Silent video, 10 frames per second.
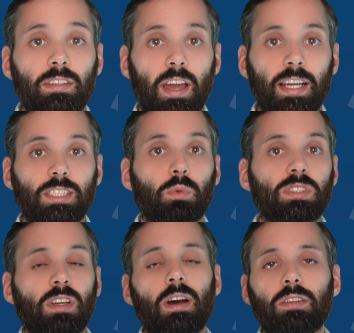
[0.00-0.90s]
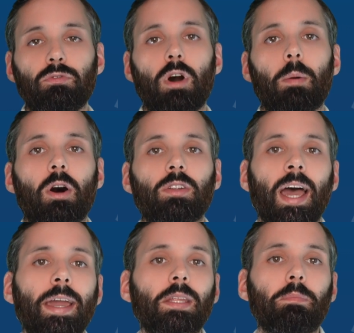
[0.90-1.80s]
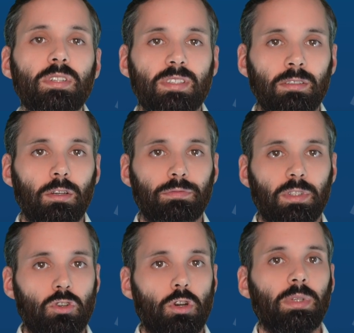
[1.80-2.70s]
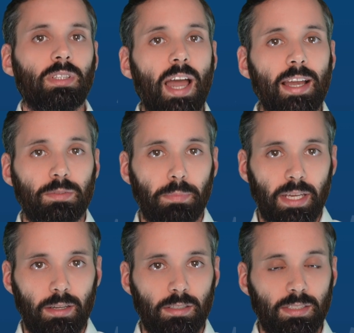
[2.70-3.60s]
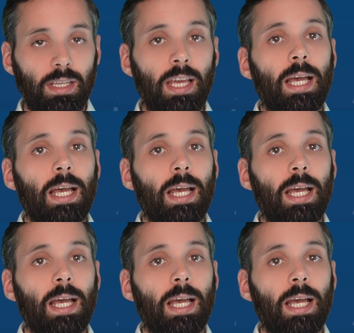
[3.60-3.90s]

tax was cut for about 90% of the German taxpayers.